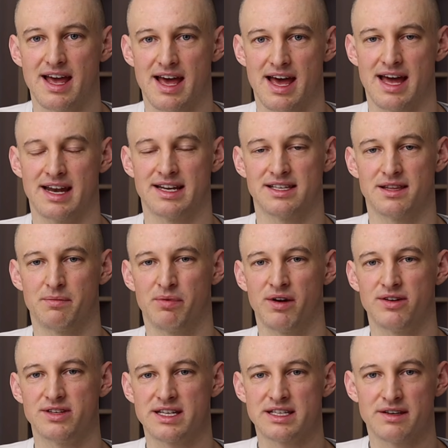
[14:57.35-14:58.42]
And it's the
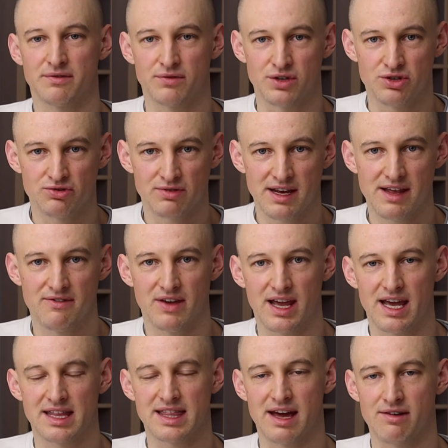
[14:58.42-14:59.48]
process of retrieving
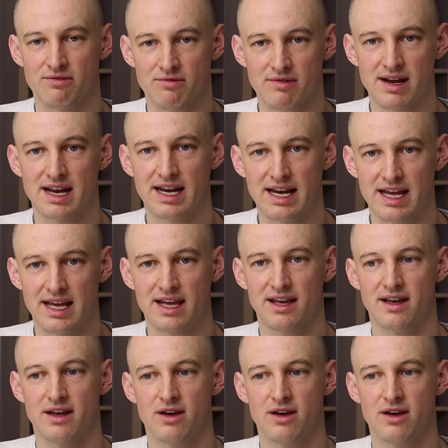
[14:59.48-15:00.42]
it that really